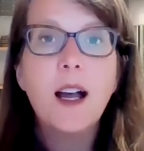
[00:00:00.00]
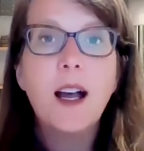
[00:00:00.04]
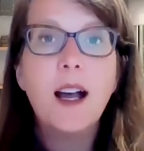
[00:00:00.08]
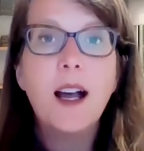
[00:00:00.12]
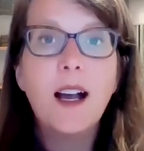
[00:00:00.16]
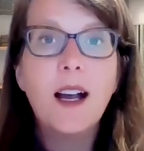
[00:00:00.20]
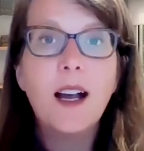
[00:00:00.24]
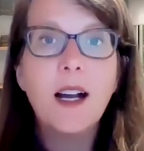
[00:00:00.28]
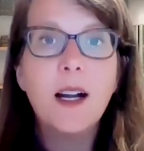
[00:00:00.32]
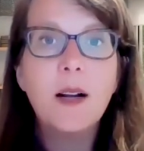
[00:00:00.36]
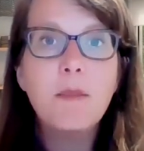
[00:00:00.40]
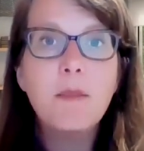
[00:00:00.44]

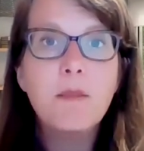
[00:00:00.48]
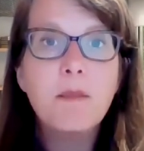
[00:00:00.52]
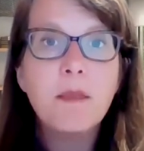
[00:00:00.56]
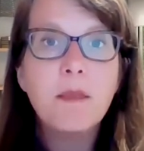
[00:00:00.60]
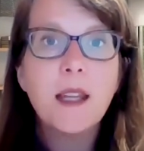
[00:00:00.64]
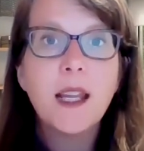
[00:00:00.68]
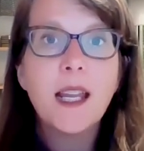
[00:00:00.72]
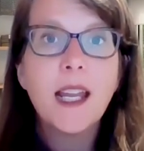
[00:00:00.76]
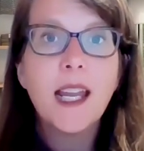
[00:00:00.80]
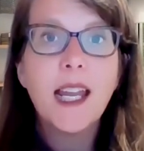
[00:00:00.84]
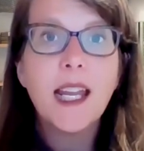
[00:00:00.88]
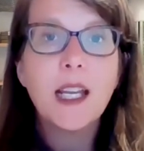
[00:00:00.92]
And
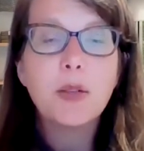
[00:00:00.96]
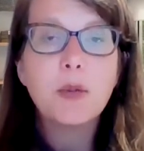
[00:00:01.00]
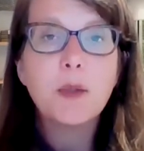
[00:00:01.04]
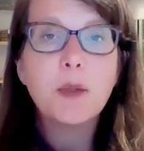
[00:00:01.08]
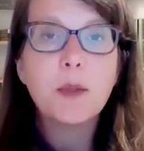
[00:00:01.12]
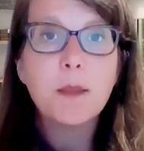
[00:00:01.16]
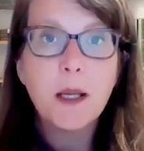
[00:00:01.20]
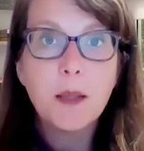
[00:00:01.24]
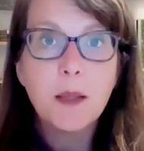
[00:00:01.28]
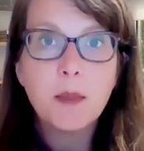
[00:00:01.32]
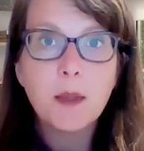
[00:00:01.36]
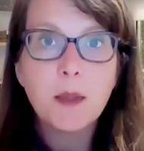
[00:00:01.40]

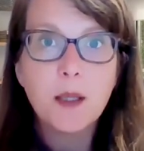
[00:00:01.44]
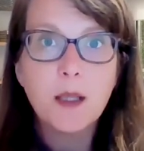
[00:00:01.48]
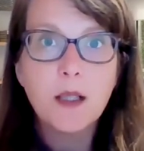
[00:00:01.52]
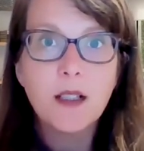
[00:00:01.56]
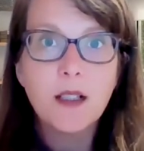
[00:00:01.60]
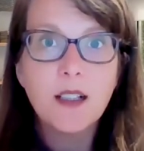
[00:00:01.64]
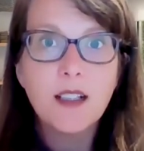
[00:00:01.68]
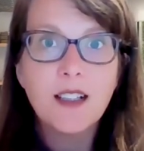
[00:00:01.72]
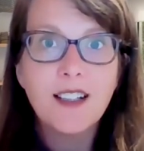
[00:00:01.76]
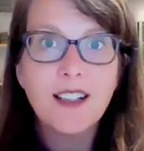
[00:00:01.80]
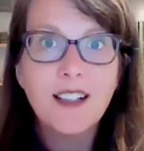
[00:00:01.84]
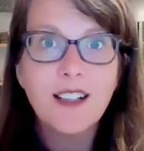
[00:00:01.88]
remember,
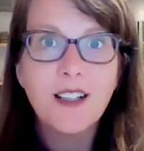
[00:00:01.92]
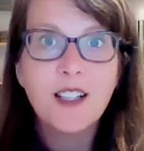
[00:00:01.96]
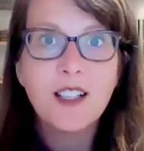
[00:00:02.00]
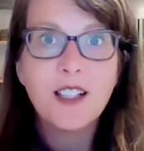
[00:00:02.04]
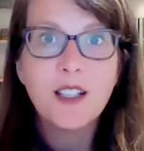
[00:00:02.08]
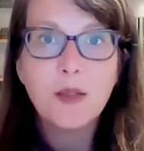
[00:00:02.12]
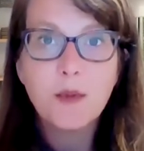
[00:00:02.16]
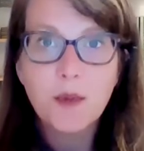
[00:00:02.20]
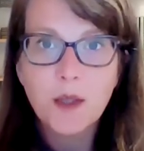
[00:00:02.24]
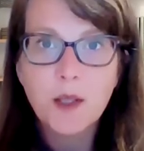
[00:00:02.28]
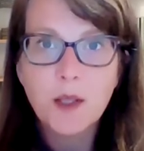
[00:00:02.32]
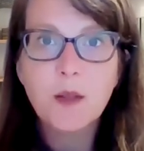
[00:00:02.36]

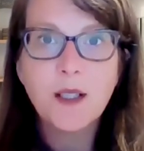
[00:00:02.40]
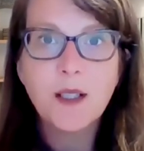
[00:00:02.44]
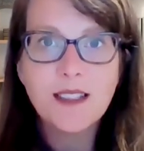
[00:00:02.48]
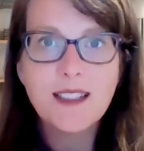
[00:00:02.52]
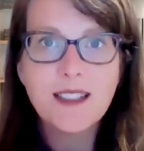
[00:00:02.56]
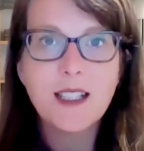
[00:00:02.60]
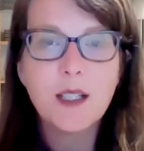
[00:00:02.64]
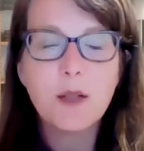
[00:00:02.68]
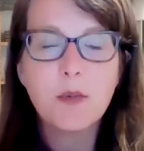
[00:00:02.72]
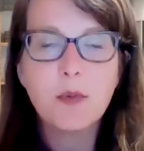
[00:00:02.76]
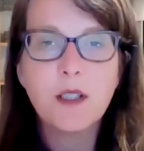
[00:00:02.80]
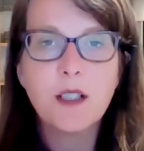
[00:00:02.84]
you request
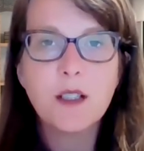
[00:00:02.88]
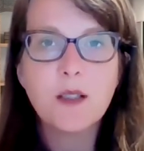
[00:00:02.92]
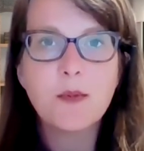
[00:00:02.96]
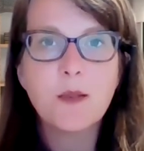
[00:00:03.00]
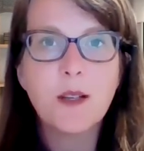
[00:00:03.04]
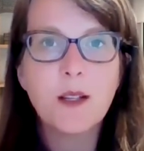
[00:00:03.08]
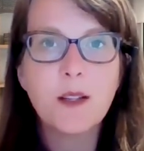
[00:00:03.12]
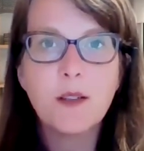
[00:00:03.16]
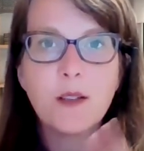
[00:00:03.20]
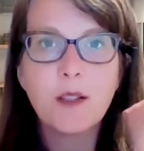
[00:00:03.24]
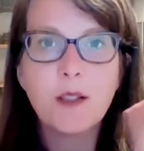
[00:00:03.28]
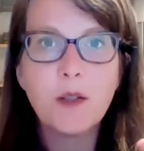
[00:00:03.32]
debriefs
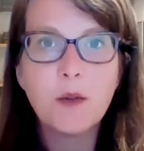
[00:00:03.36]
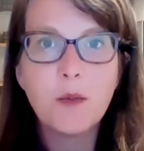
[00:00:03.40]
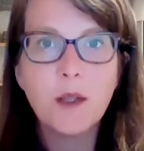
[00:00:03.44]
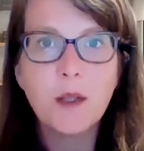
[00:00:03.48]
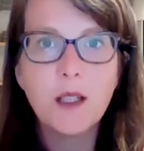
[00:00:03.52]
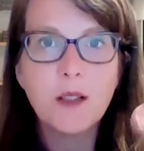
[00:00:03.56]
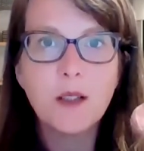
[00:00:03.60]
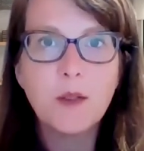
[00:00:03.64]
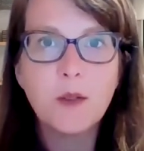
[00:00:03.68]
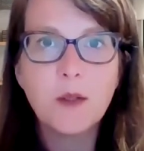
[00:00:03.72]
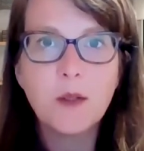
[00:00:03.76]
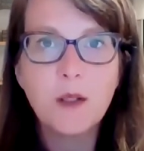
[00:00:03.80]
whether you
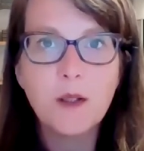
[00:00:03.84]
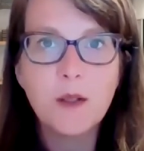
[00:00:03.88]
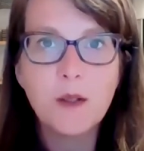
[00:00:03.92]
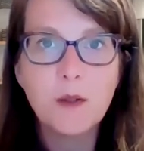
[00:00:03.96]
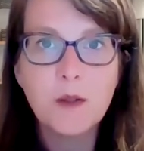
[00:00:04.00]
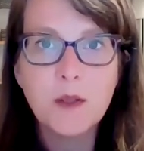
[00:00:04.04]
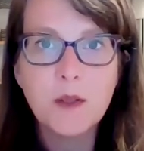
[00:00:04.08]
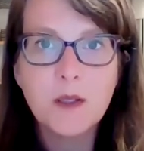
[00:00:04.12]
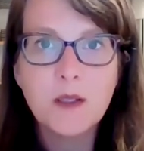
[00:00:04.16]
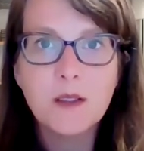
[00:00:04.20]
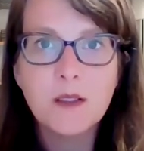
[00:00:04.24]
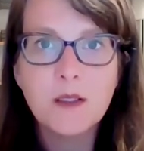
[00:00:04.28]
win or
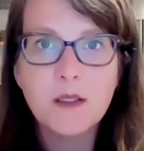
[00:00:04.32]
lose.